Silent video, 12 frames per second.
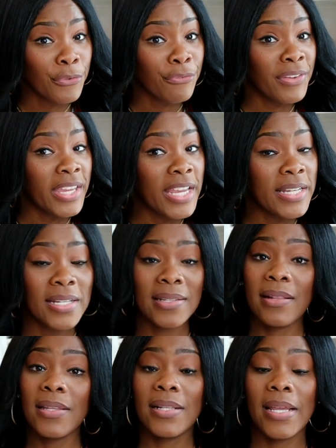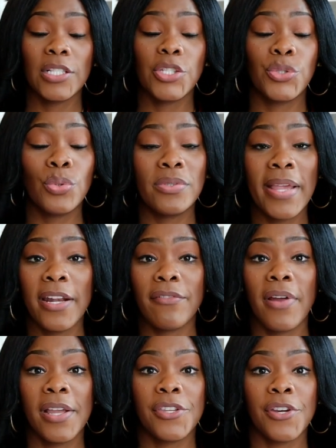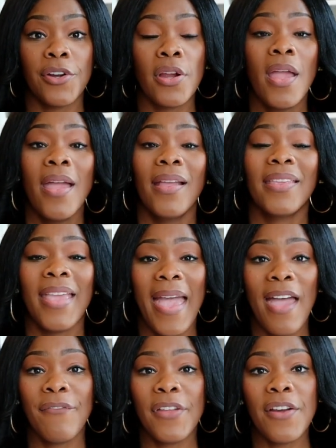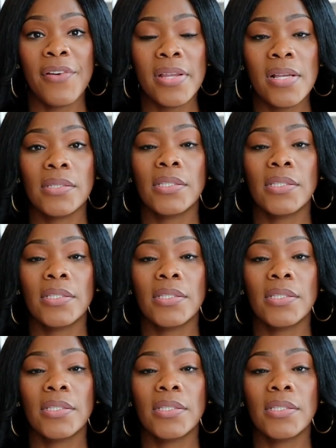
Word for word: your feet, nothing that is too tight around your calf area,